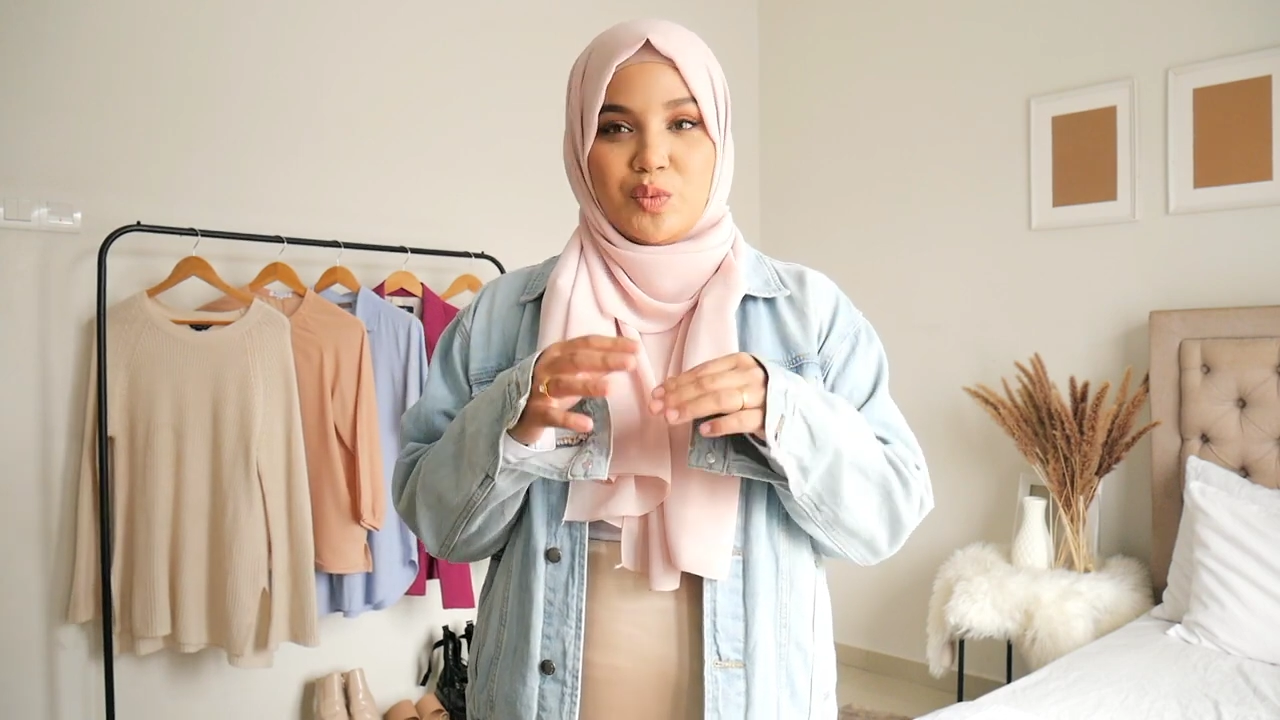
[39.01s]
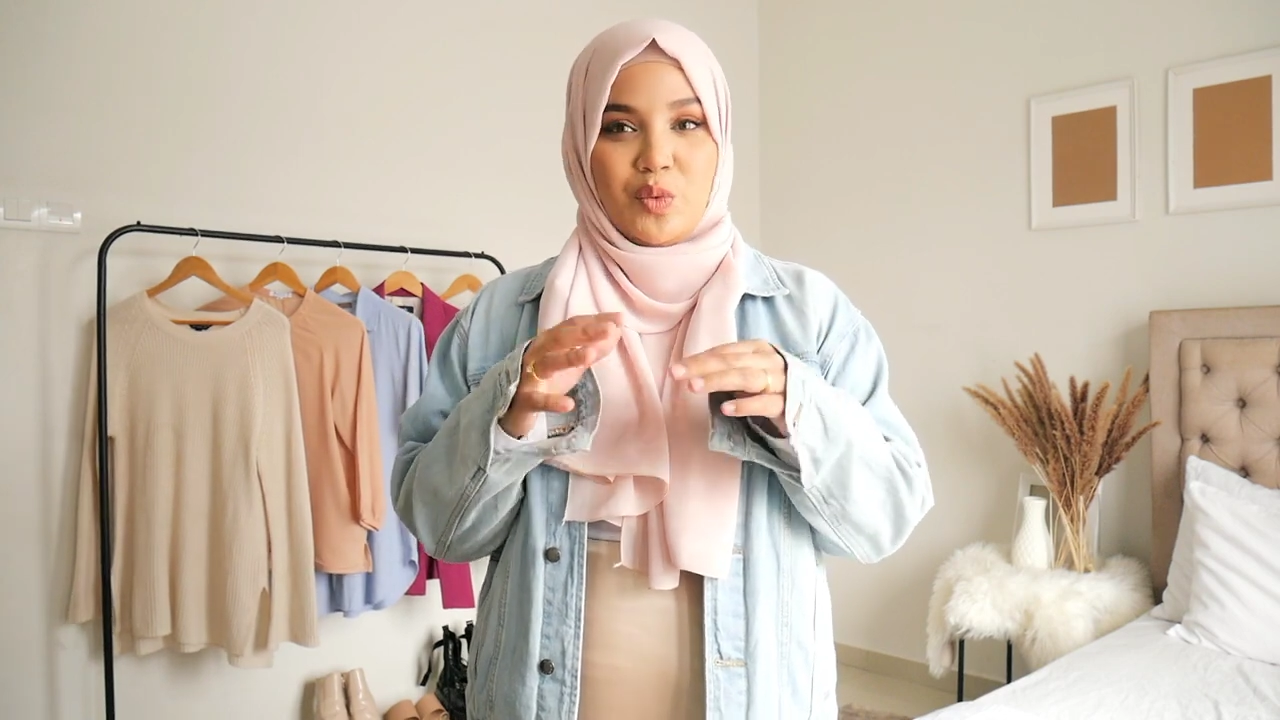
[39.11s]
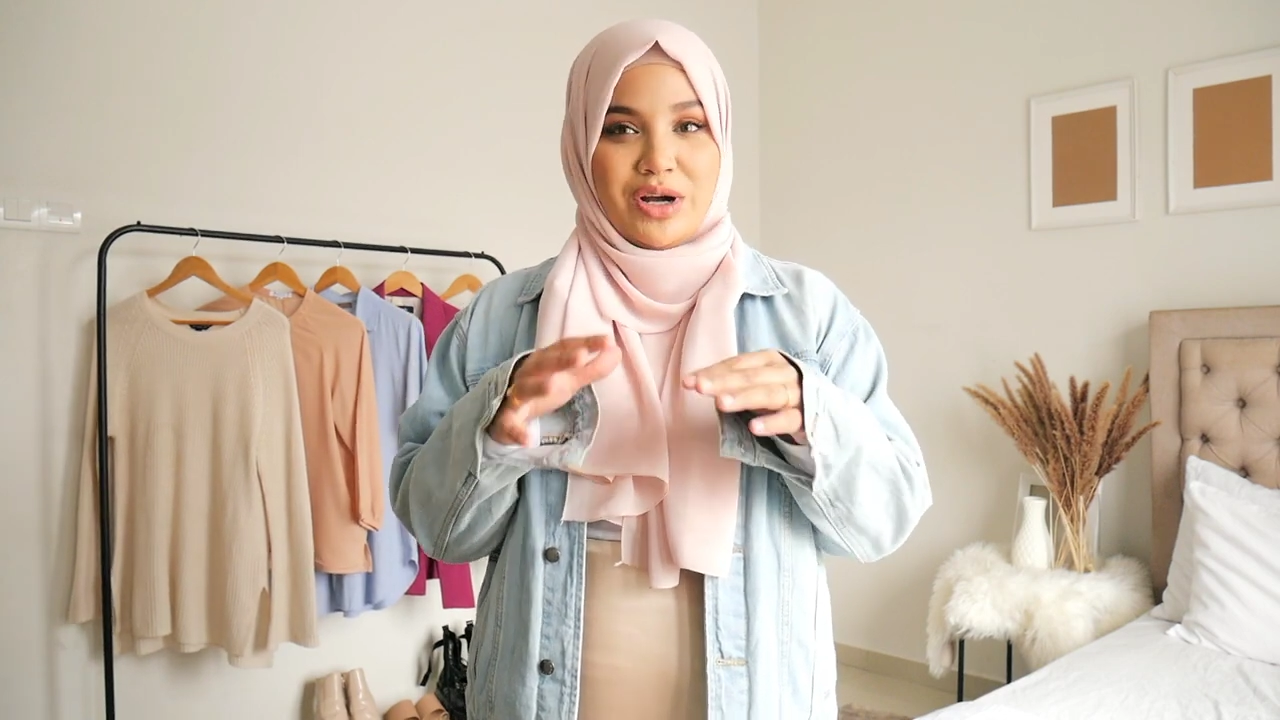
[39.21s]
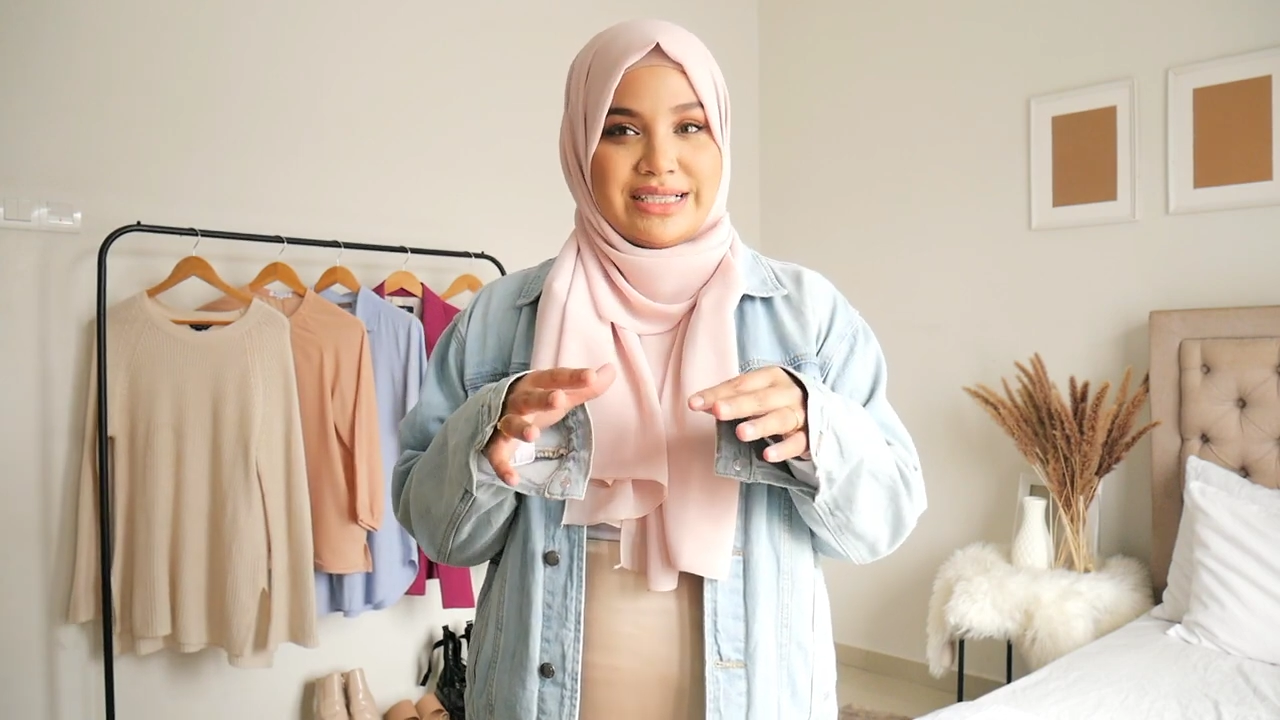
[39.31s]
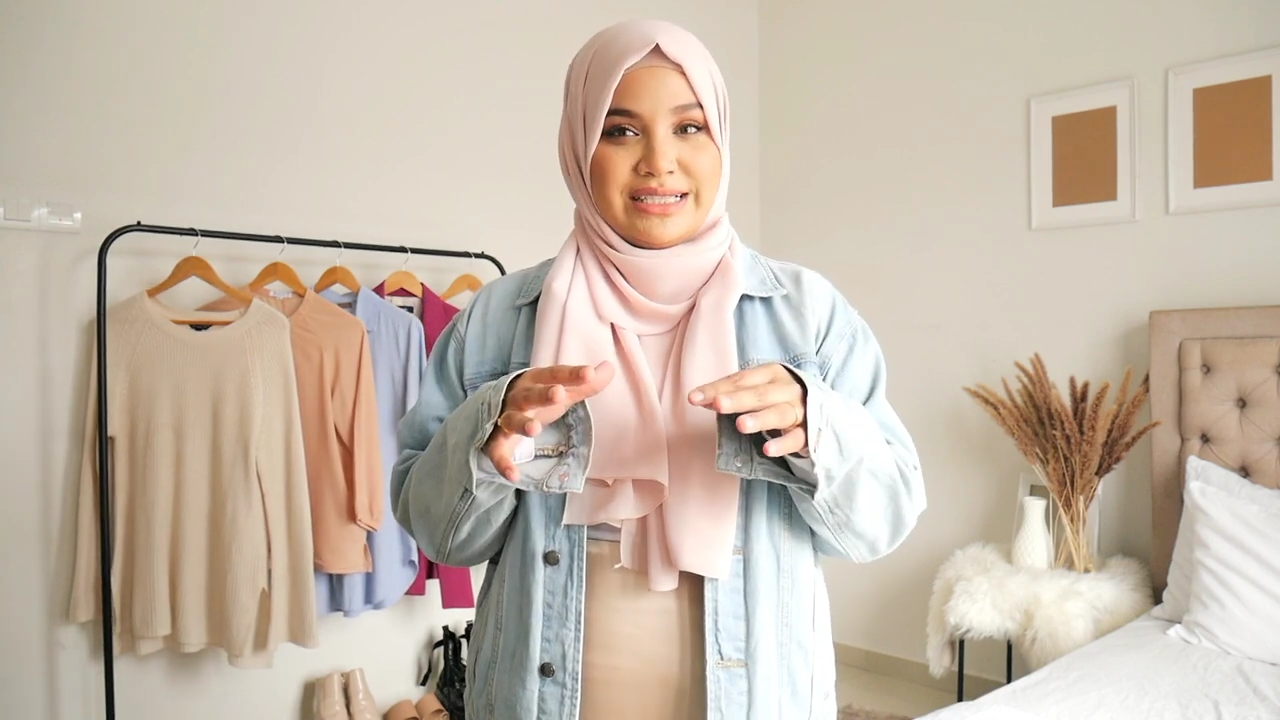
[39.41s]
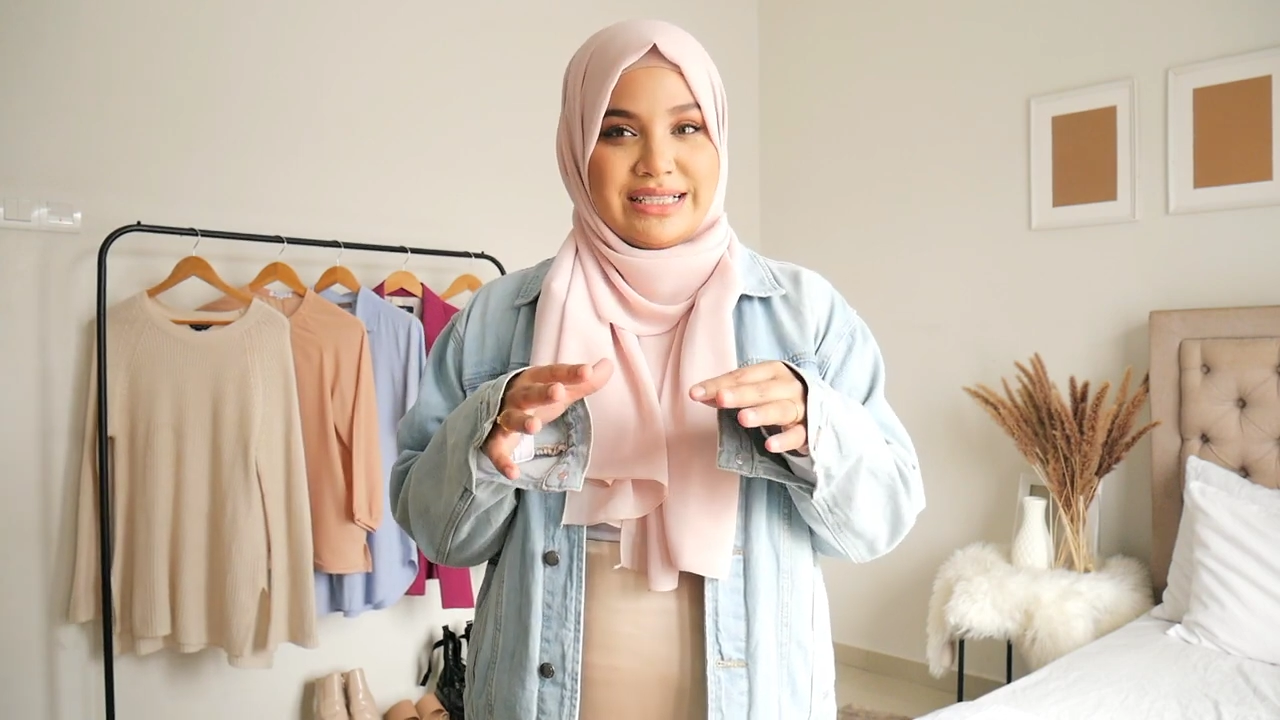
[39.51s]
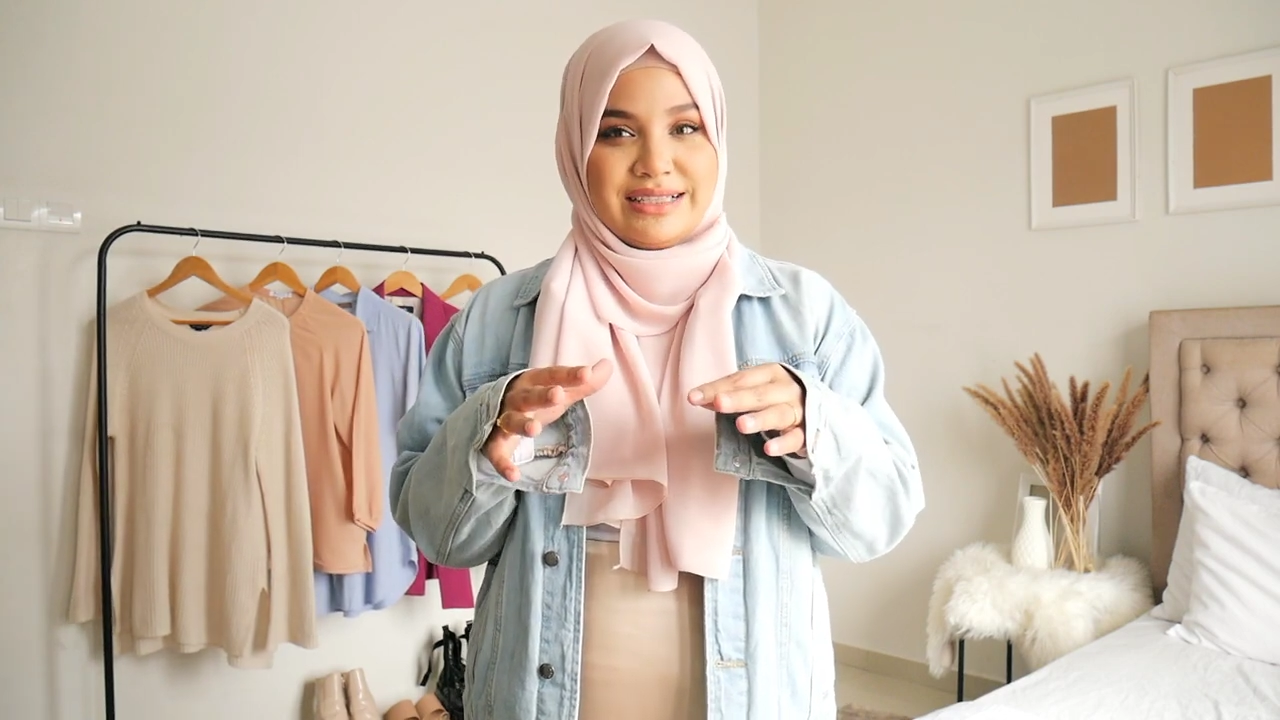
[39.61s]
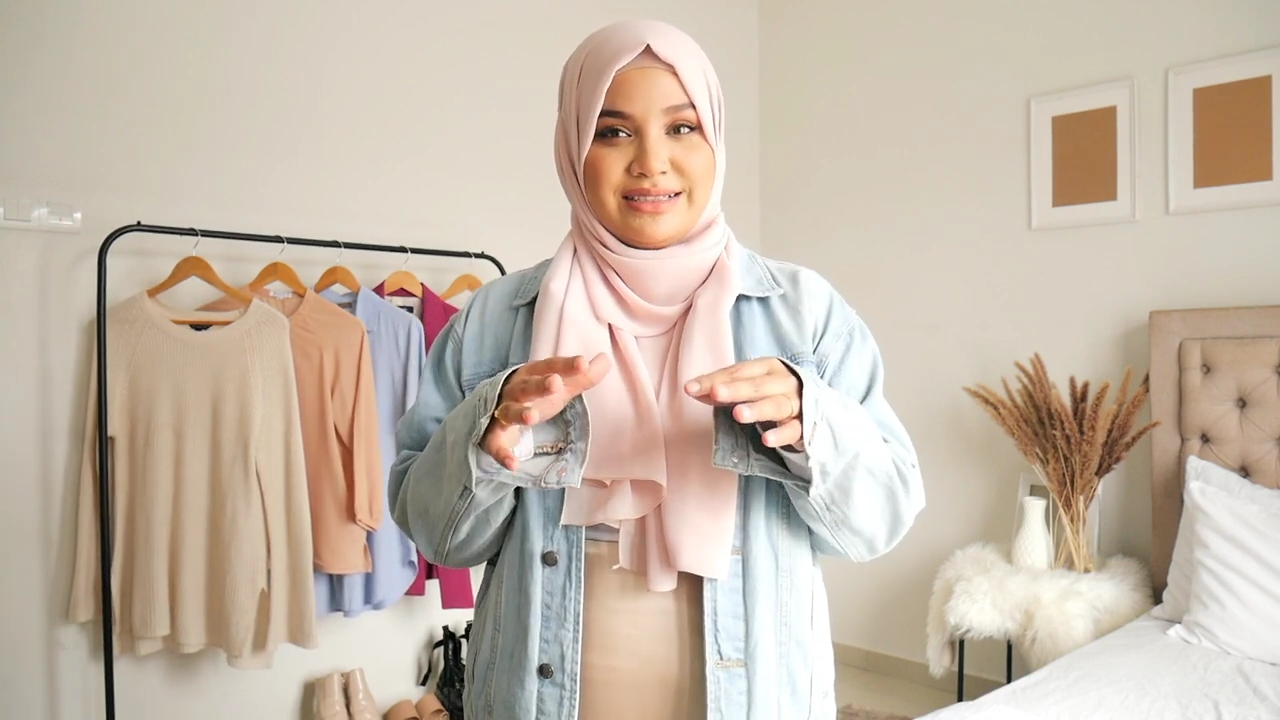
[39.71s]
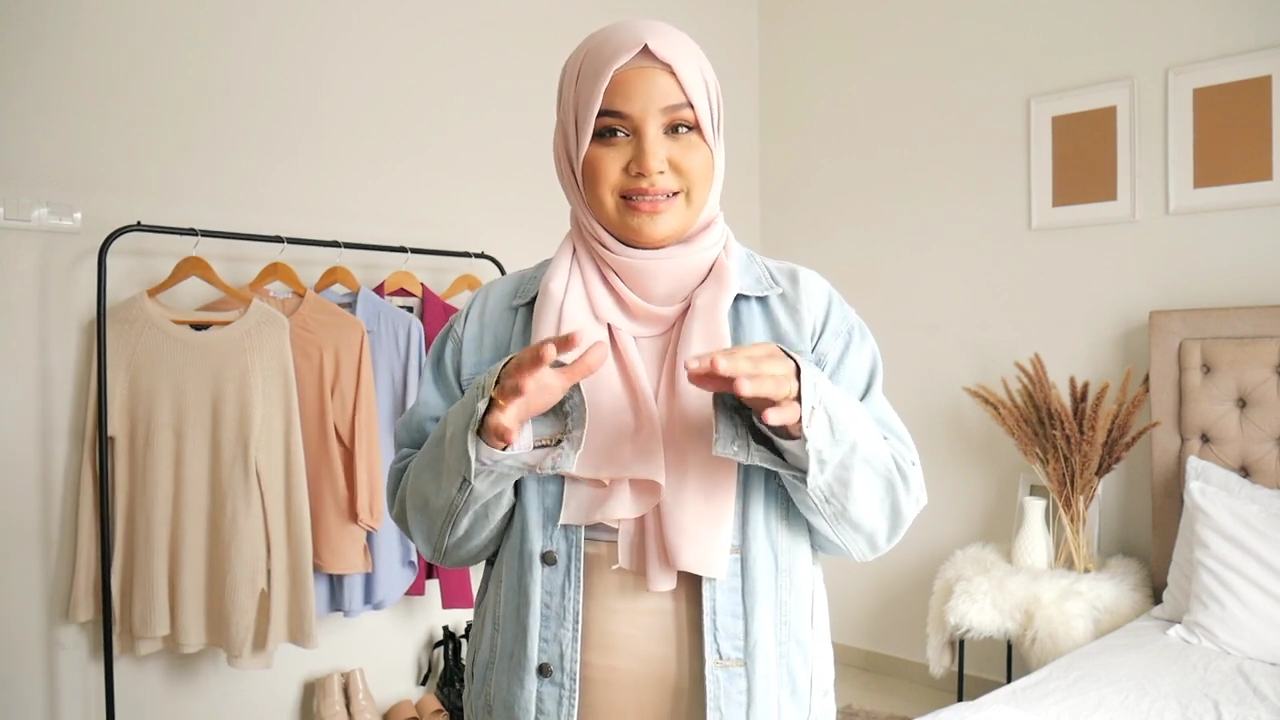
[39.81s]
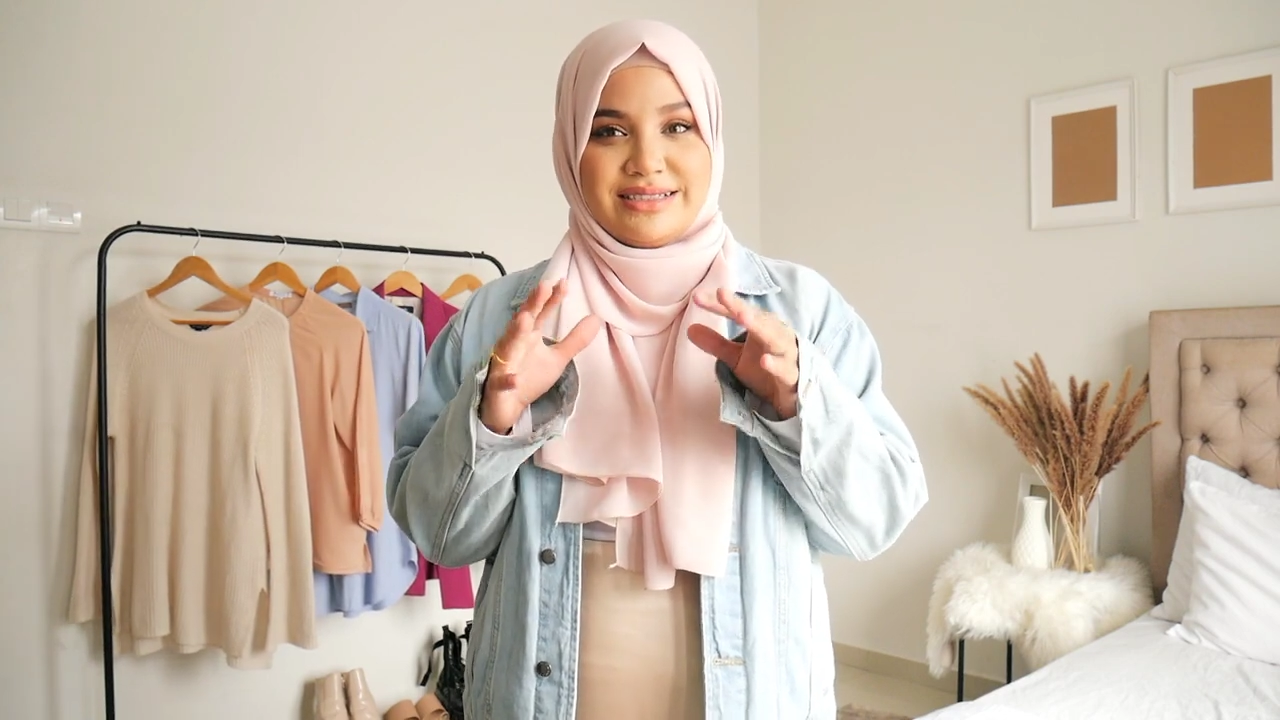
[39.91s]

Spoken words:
one